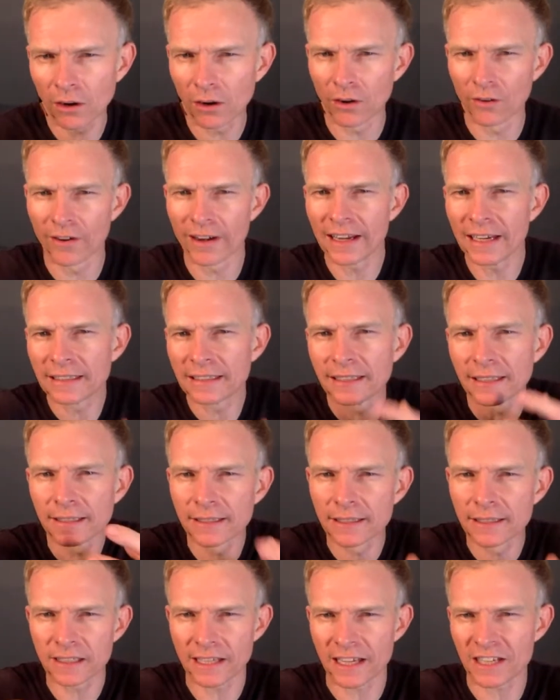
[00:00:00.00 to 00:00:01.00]
Already did
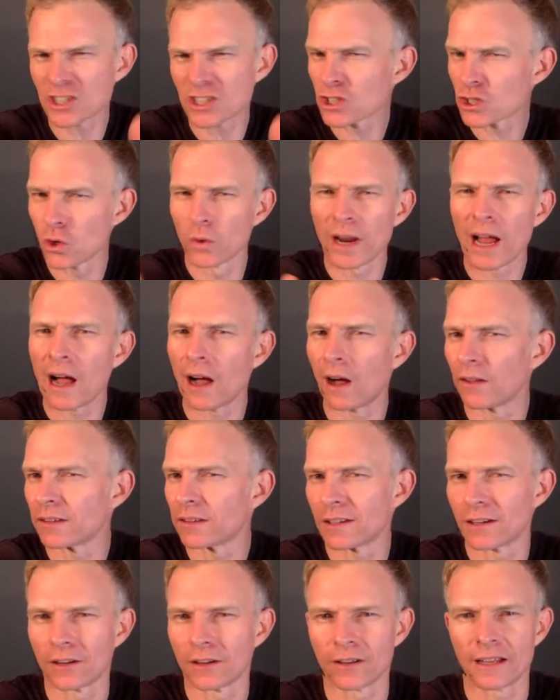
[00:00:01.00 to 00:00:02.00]
the, as you saw now,
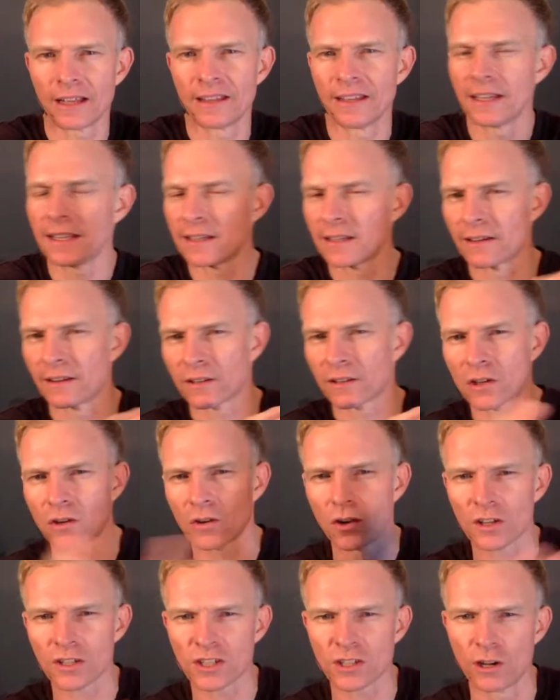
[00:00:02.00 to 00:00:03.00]
you know, and then the
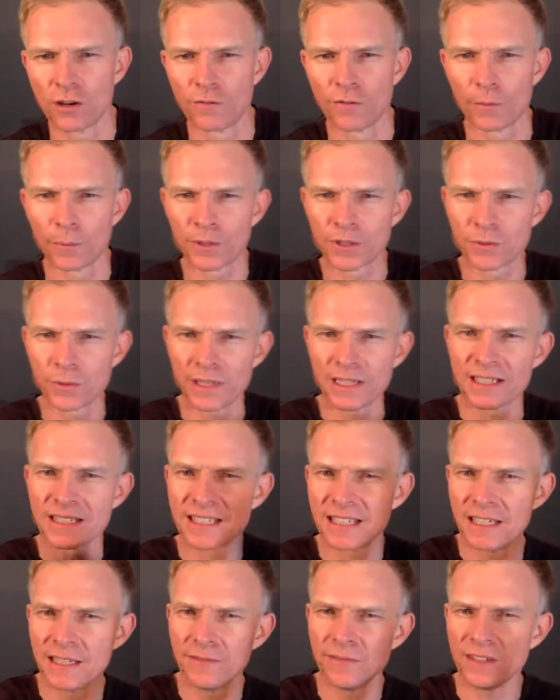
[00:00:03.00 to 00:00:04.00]
crossover between
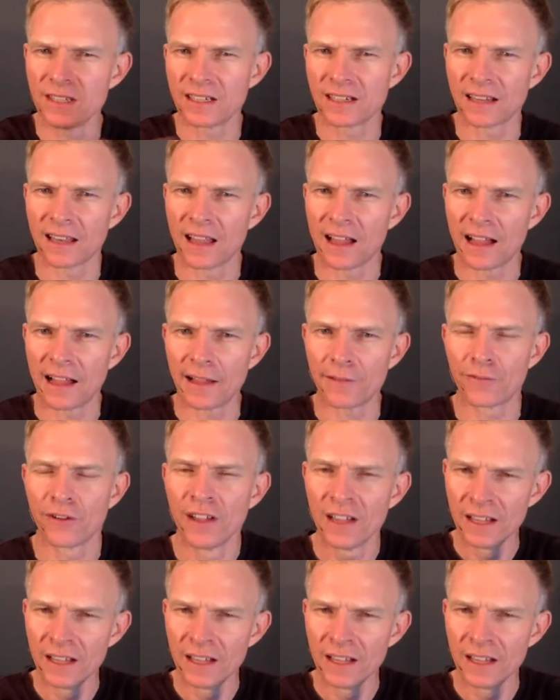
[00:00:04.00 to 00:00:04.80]
TV and live.